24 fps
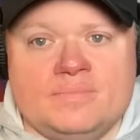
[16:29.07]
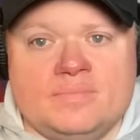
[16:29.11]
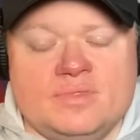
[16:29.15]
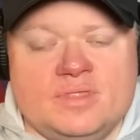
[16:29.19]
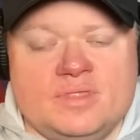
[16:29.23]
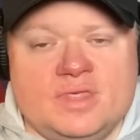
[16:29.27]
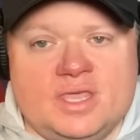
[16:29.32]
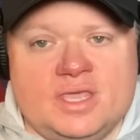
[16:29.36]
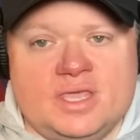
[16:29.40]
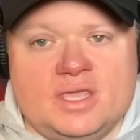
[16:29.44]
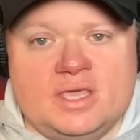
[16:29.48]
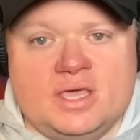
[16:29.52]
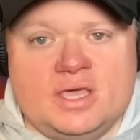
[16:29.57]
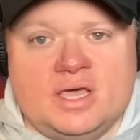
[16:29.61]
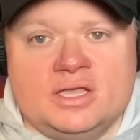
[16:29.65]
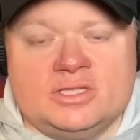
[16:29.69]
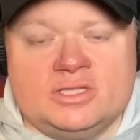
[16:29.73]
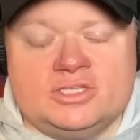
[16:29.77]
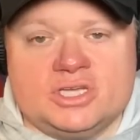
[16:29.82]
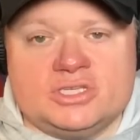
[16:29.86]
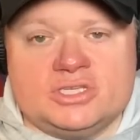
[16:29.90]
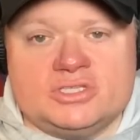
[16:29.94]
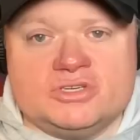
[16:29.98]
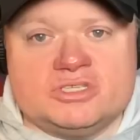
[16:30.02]
the
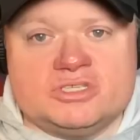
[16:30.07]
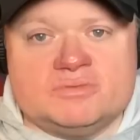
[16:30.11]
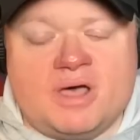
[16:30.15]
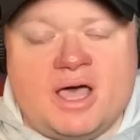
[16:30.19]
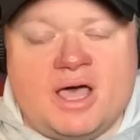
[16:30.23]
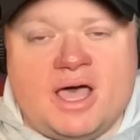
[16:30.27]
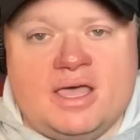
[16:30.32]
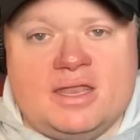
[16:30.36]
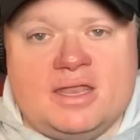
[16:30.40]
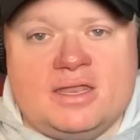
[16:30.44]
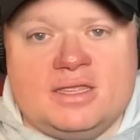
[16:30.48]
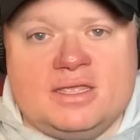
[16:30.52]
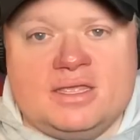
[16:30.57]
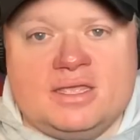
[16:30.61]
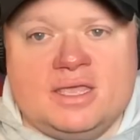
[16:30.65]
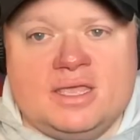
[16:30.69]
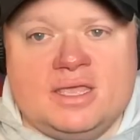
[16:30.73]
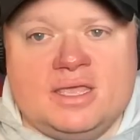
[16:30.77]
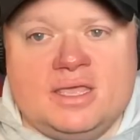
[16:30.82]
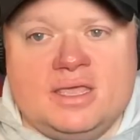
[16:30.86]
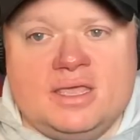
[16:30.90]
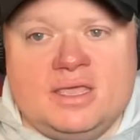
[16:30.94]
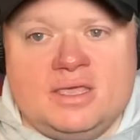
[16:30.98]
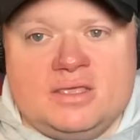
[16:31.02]
adjuster spot,
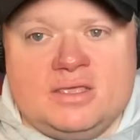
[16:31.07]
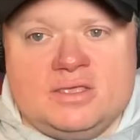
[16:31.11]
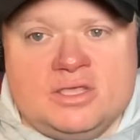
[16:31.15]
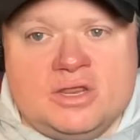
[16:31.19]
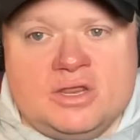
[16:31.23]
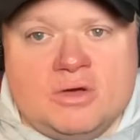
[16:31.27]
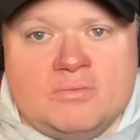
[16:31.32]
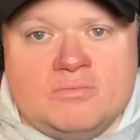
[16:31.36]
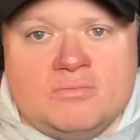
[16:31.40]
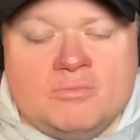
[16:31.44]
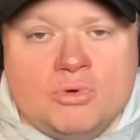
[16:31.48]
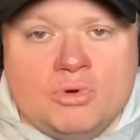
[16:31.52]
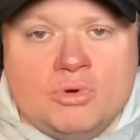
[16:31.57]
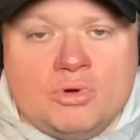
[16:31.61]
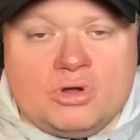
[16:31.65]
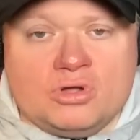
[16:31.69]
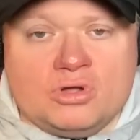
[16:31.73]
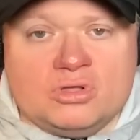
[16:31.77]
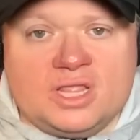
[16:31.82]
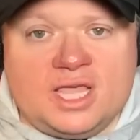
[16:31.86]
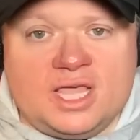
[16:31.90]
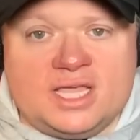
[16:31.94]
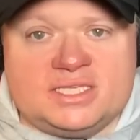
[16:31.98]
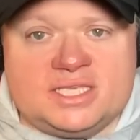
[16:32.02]
you know, more
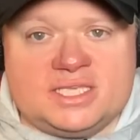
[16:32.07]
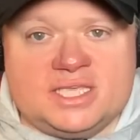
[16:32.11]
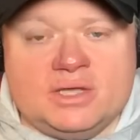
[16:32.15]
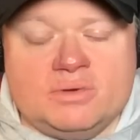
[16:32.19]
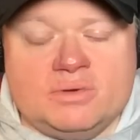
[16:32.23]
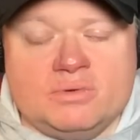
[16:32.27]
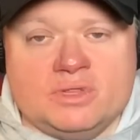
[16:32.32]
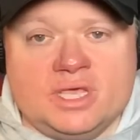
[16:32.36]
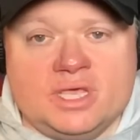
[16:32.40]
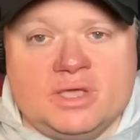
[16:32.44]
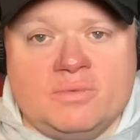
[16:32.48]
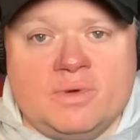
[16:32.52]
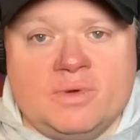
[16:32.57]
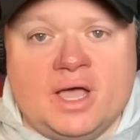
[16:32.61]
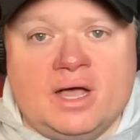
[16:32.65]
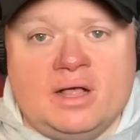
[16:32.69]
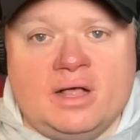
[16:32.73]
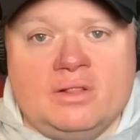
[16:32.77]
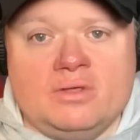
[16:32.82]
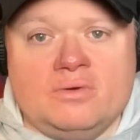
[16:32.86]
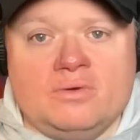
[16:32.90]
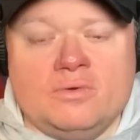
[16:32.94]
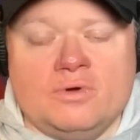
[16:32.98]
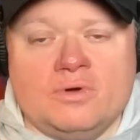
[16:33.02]
or less equally well,
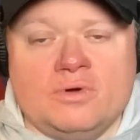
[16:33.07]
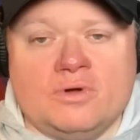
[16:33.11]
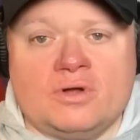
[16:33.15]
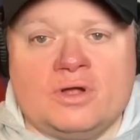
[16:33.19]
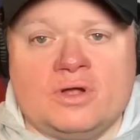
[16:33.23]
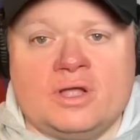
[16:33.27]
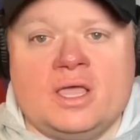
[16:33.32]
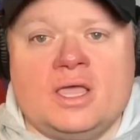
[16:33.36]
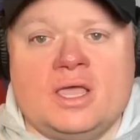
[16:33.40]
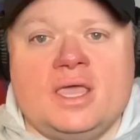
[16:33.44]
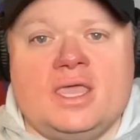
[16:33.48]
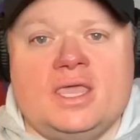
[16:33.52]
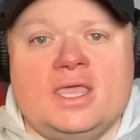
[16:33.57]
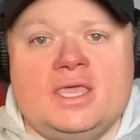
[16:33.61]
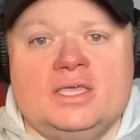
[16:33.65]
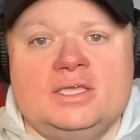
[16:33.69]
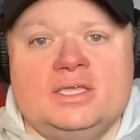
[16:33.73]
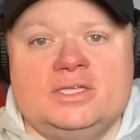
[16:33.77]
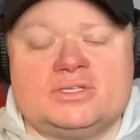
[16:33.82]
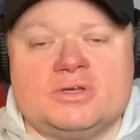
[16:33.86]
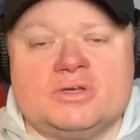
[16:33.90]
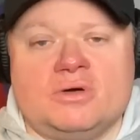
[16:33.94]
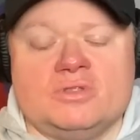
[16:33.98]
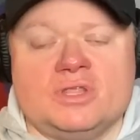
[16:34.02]
or
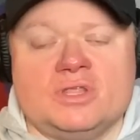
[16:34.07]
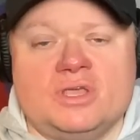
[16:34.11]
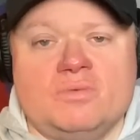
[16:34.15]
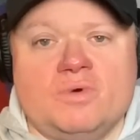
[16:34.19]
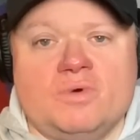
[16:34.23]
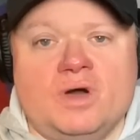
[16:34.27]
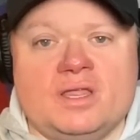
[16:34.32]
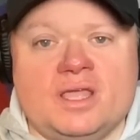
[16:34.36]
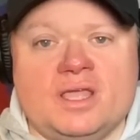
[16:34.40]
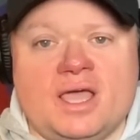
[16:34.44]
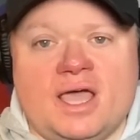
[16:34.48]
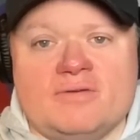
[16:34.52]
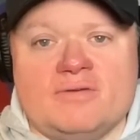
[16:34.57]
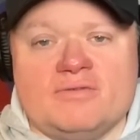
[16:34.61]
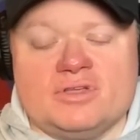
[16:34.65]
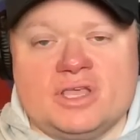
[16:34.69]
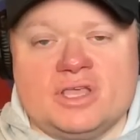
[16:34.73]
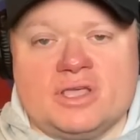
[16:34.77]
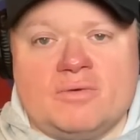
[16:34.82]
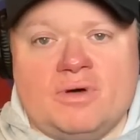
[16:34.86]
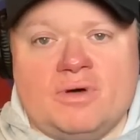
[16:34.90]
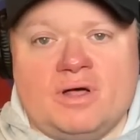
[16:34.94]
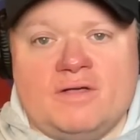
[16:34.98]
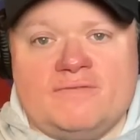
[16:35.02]
is only one guy
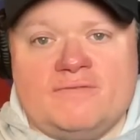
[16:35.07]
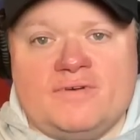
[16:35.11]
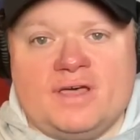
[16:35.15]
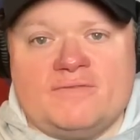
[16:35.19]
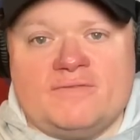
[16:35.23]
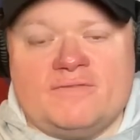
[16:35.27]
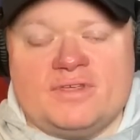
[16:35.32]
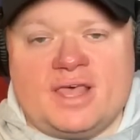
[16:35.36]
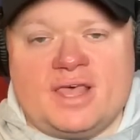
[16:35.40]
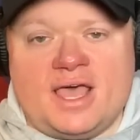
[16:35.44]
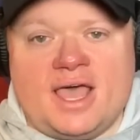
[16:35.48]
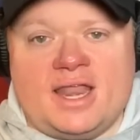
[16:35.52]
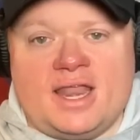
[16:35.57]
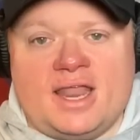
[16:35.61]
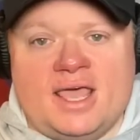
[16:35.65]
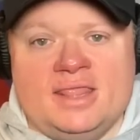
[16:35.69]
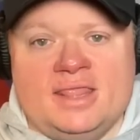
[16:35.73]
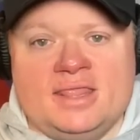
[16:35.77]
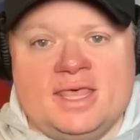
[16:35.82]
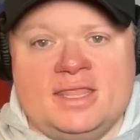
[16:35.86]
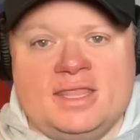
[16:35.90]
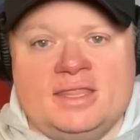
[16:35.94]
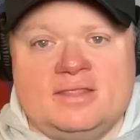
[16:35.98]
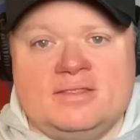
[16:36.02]
really qualified for that,
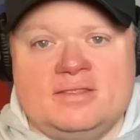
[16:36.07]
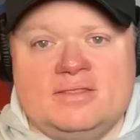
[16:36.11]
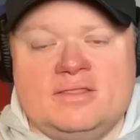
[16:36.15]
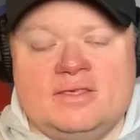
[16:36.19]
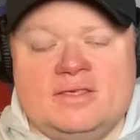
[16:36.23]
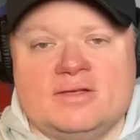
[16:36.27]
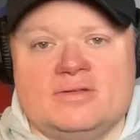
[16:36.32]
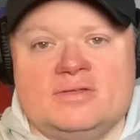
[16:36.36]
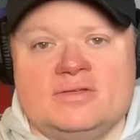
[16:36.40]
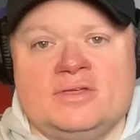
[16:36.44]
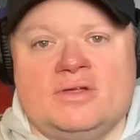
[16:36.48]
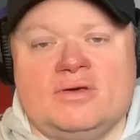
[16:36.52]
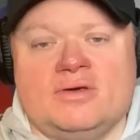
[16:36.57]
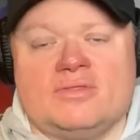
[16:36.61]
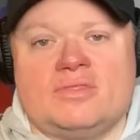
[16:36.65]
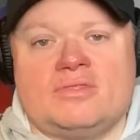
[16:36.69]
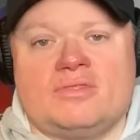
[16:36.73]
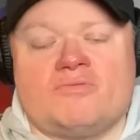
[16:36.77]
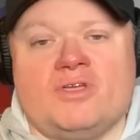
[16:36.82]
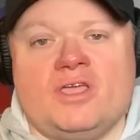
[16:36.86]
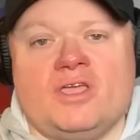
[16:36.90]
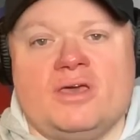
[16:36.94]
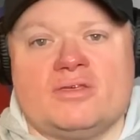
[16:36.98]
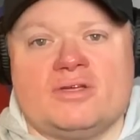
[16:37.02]
and then there, you know,
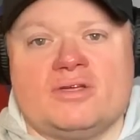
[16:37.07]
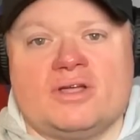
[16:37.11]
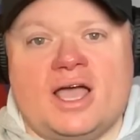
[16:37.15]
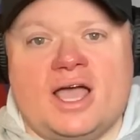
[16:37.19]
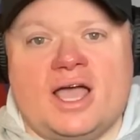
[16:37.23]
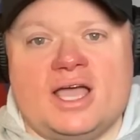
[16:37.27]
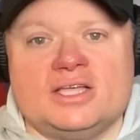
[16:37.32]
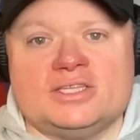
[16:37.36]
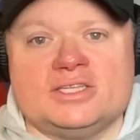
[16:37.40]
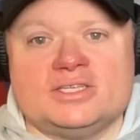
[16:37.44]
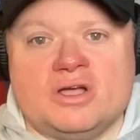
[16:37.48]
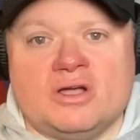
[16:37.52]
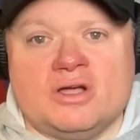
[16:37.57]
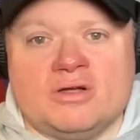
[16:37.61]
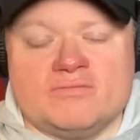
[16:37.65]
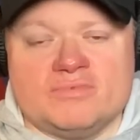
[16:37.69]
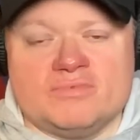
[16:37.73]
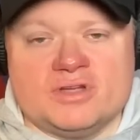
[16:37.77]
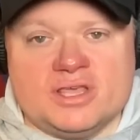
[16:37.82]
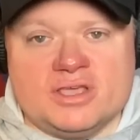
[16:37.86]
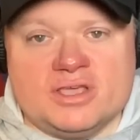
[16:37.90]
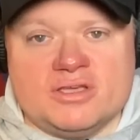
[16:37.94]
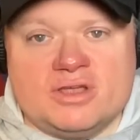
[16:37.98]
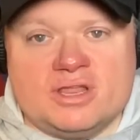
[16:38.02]
three other guys are
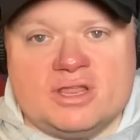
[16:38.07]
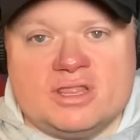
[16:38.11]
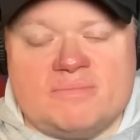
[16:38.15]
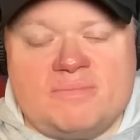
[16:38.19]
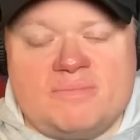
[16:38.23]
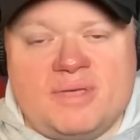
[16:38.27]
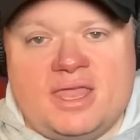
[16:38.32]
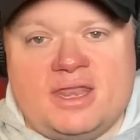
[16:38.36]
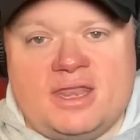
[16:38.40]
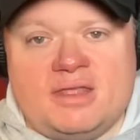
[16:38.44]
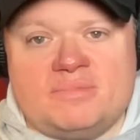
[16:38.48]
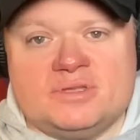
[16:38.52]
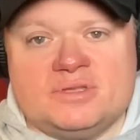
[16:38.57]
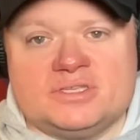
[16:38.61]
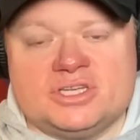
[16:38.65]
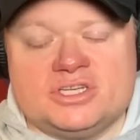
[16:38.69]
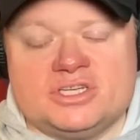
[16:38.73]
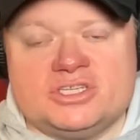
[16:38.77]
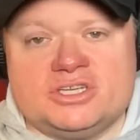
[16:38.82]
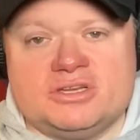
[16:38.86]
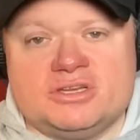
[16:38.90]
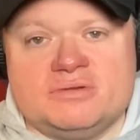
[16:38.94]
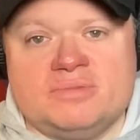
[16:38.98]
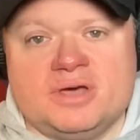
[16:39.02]
really good at the bandit
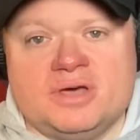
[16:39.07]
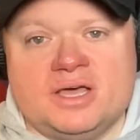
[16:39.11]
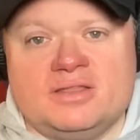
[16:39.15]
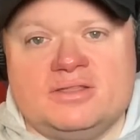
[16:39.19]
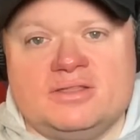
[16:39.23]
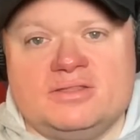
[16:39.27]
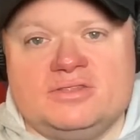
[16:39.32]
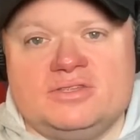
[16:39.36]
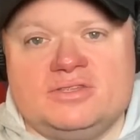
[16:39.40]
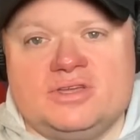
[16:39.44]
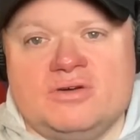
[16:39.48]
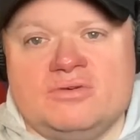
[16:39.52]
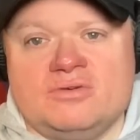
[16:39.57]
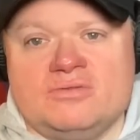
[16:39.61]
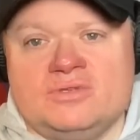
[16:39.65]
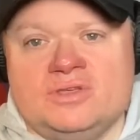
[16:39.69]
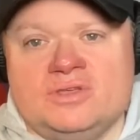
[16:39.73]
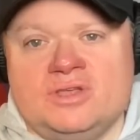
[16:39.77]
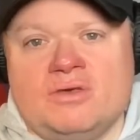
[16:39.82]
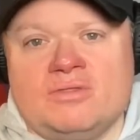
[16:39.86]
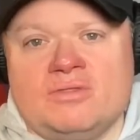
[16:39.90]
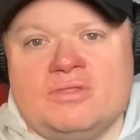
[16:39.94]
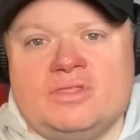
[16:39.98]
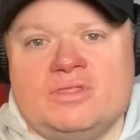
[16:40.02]
position, but don't,
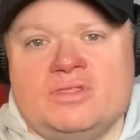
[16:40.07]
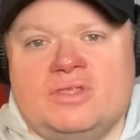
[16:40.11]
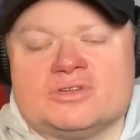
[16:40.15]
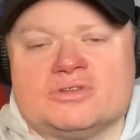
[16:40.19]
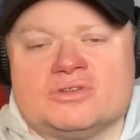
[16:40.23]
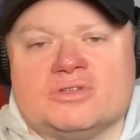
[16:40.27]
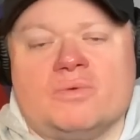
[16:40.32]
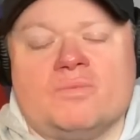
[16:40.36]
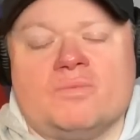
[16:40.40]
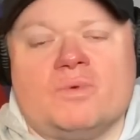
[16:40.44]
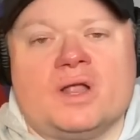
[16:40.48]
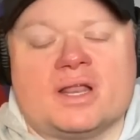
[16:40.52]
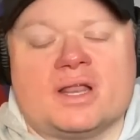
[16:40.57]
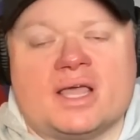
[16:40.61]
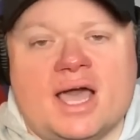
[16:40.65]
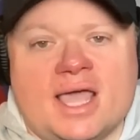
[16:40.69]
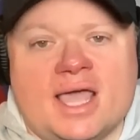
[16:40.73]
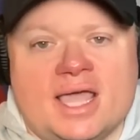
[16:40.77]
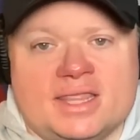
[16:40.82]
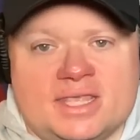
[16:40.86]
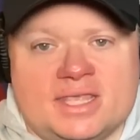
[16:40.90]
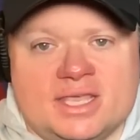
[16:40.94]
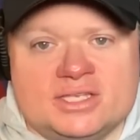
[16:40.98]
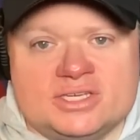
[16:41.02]
you know, there's only one
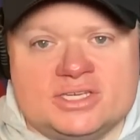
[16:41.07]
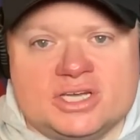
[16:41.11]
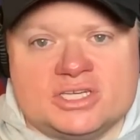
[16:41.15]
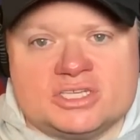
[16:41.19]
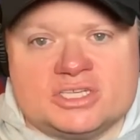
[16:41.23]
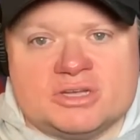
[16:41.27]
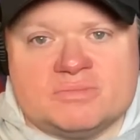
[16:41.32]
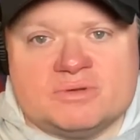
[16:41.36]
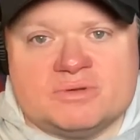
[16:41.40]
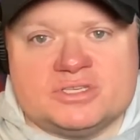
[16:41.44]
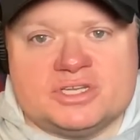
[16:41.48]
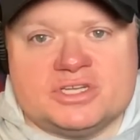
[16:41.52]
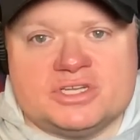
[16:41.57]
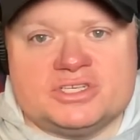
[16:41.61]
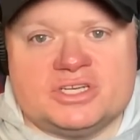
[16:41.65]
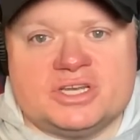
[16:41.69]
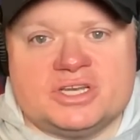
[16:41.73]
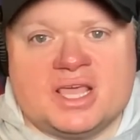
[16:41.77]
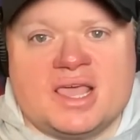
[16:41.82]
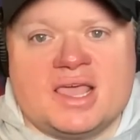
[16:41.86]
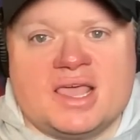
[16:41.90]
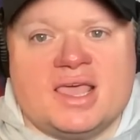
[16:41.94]
guy at the adjuster position.